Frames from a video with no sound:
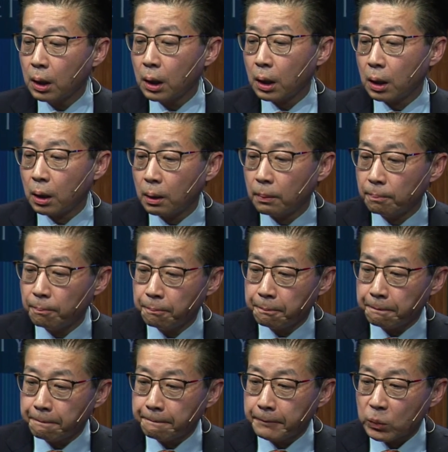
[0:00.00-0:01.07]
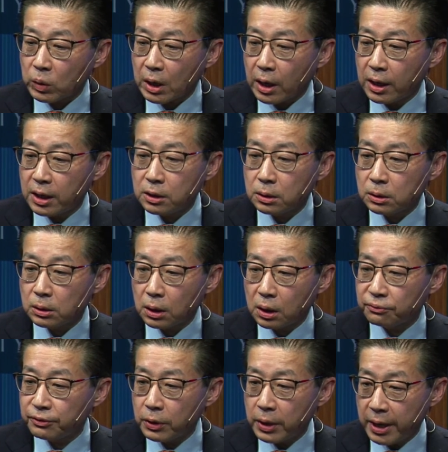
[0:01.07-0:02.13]
I had a lot
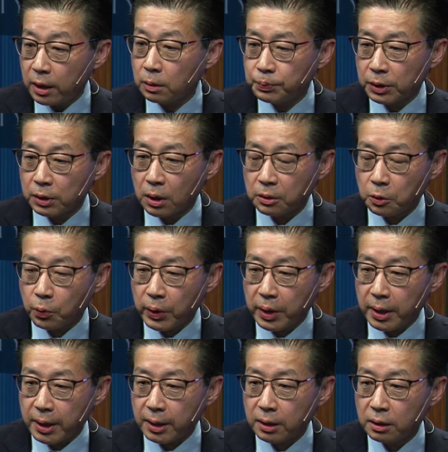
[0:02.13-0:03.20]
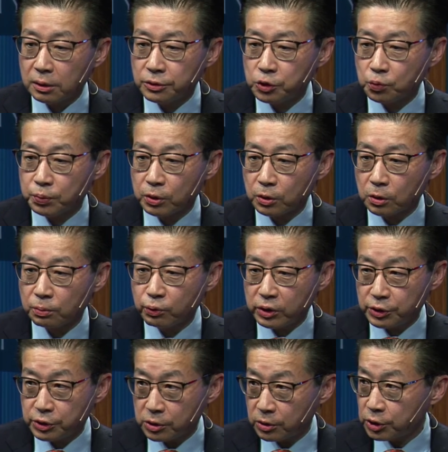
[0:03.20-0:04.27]
of help along the way, superb
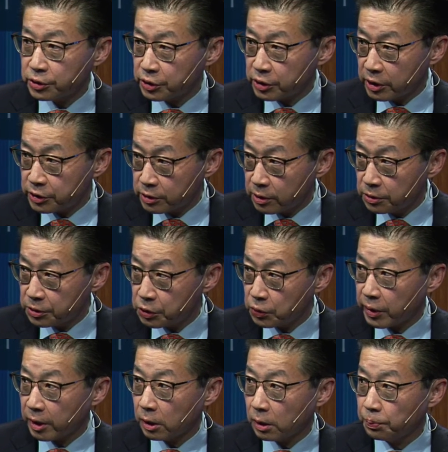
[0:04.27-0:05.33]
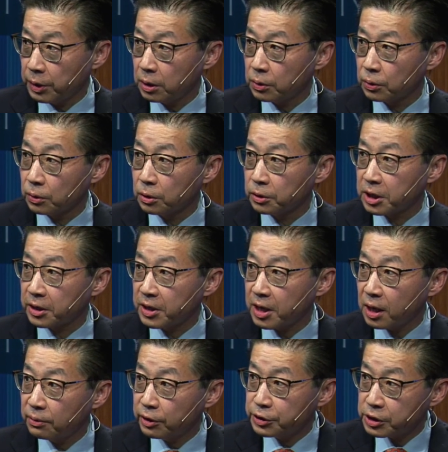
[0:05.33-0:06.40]
research assistants who helped me, who looked at
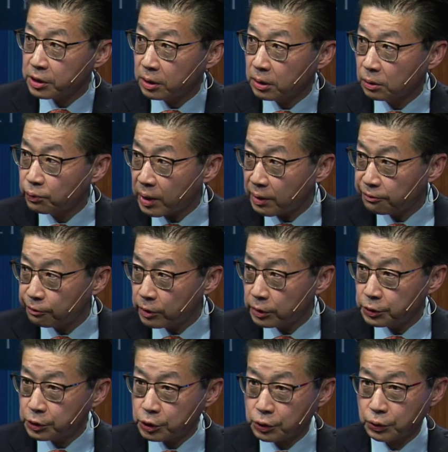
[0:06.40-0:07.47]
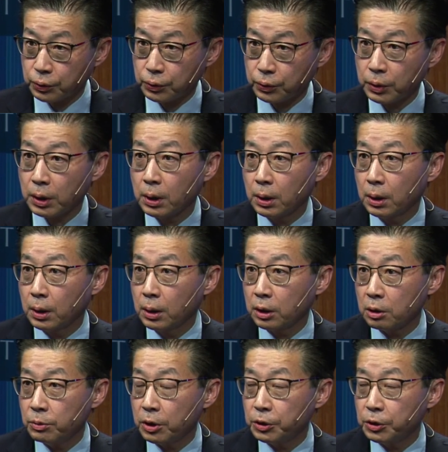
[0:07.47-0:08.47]
every single reference to Kim Yo